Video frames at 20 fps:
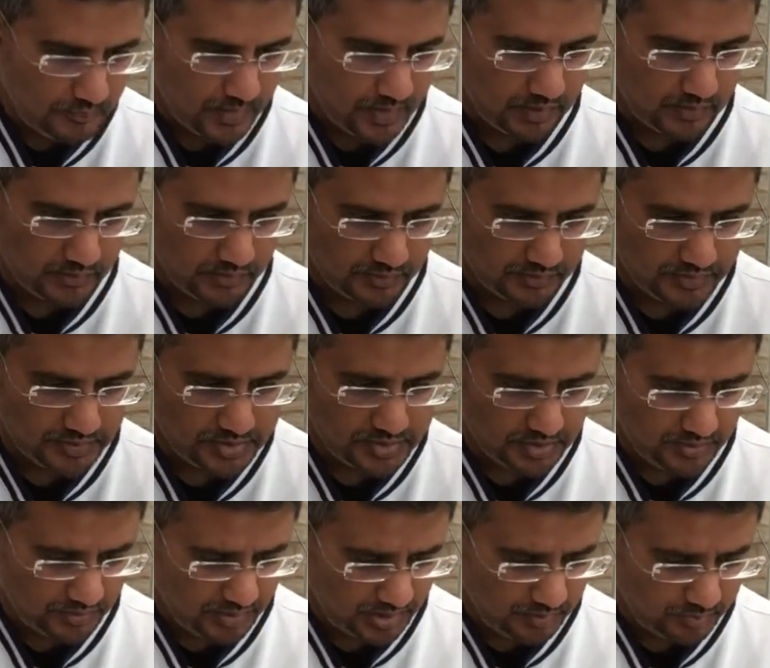on to
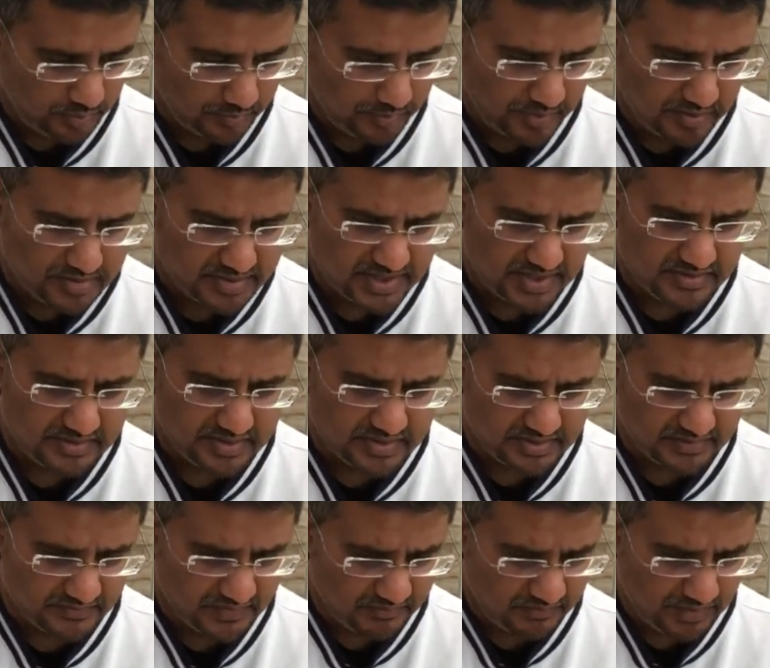the proposed centres of
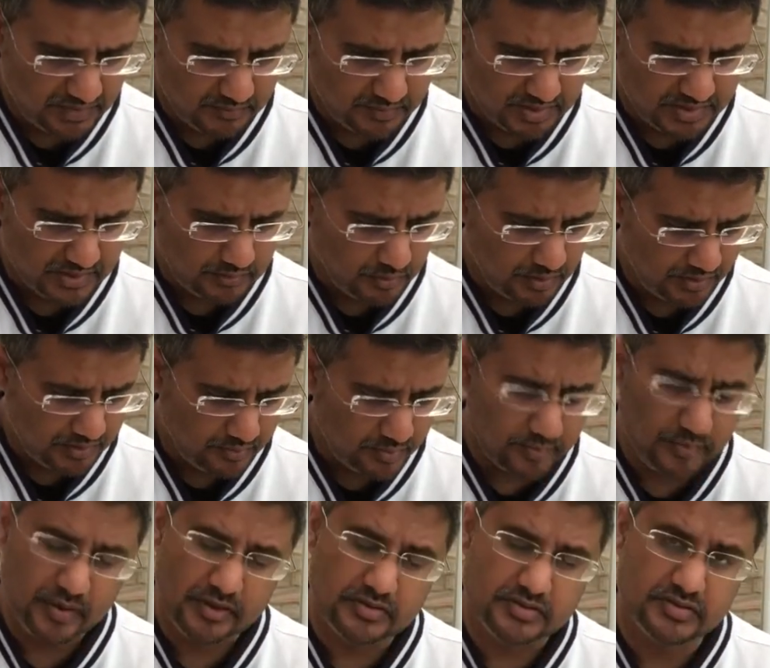development. Now, one of the
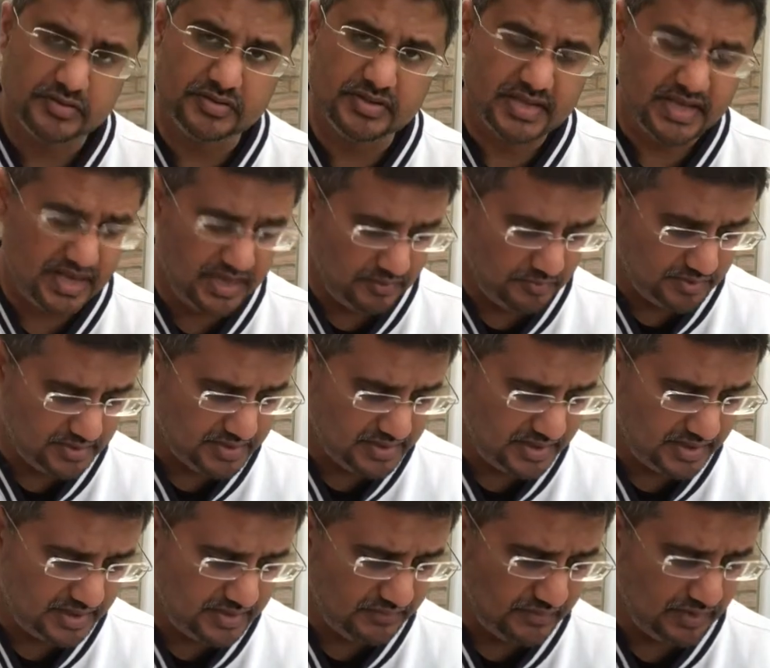proposals here was the
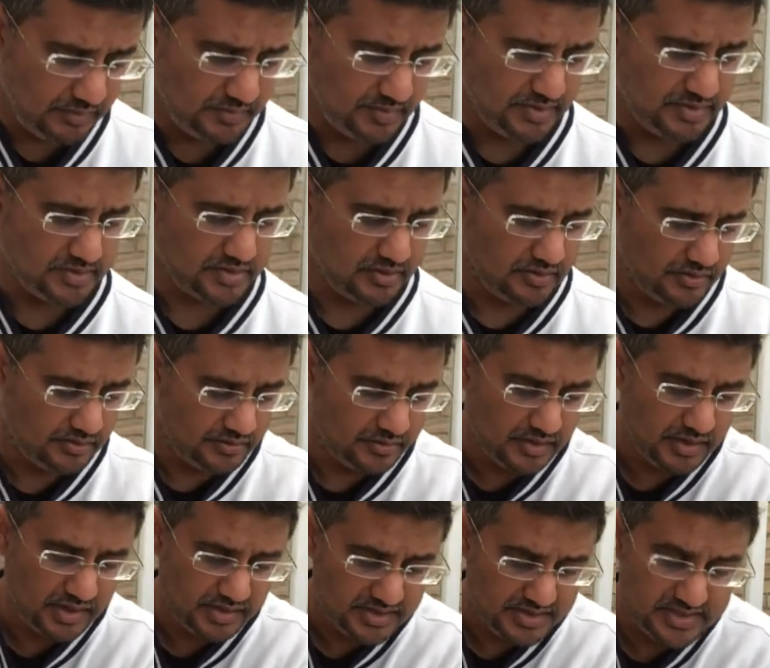development on
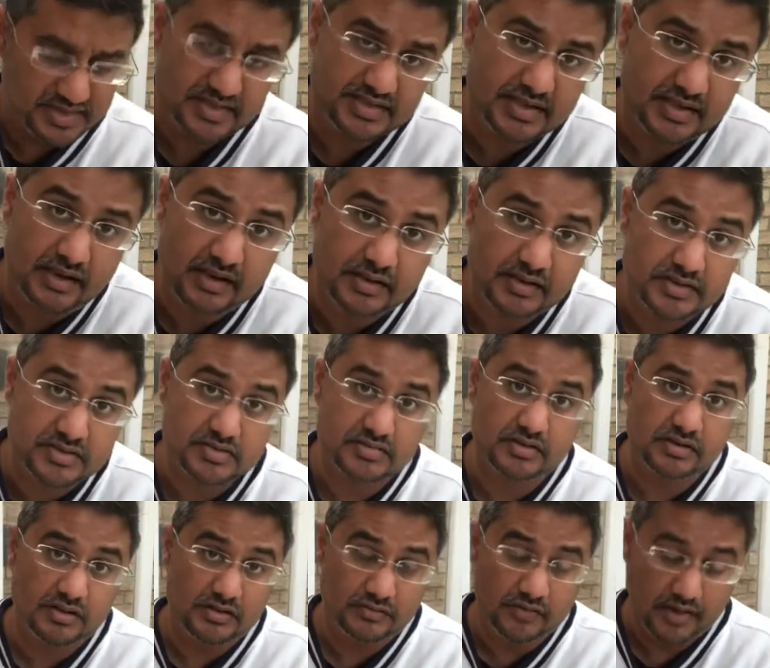Garden City lines
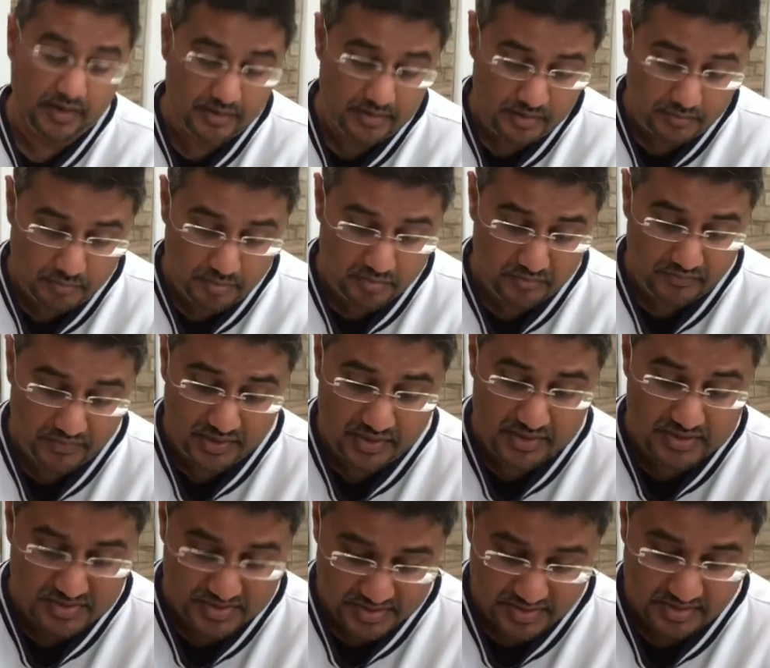of a number of
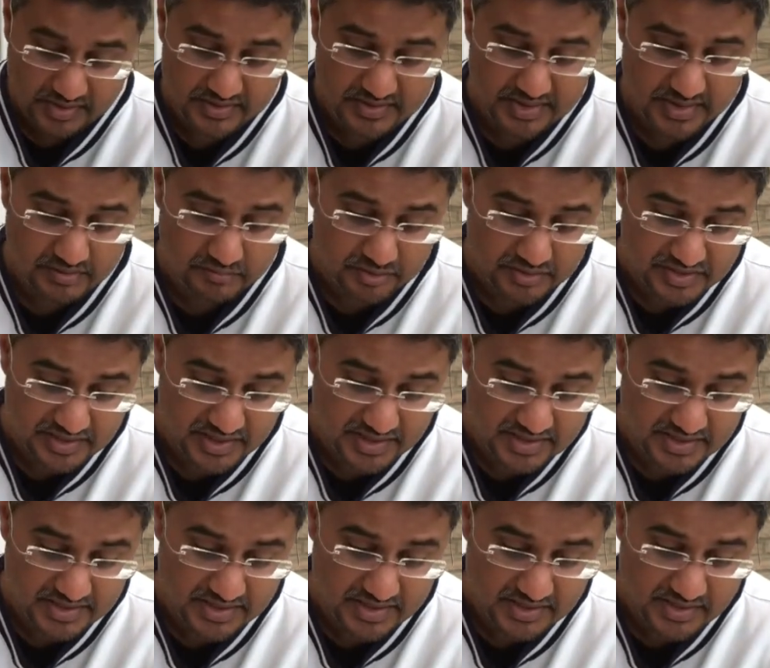villages, and you can see the ones
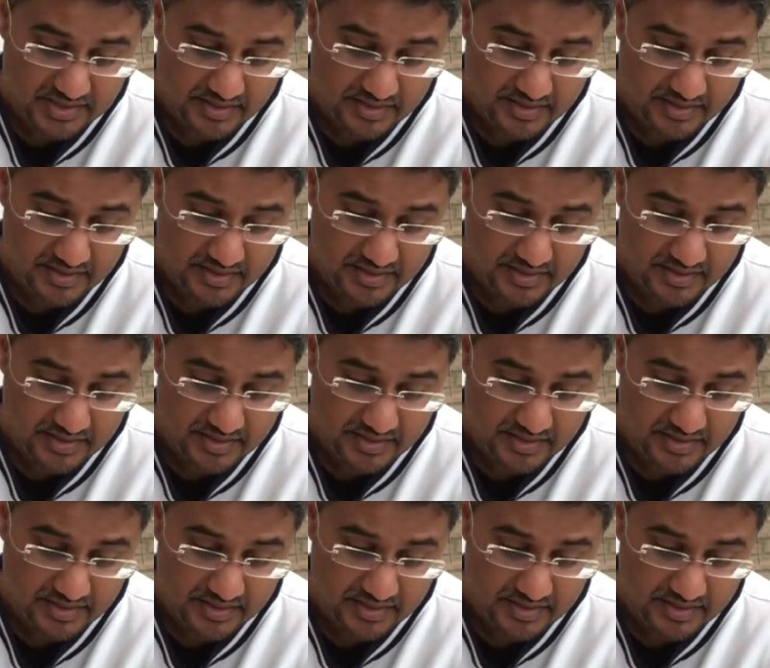listed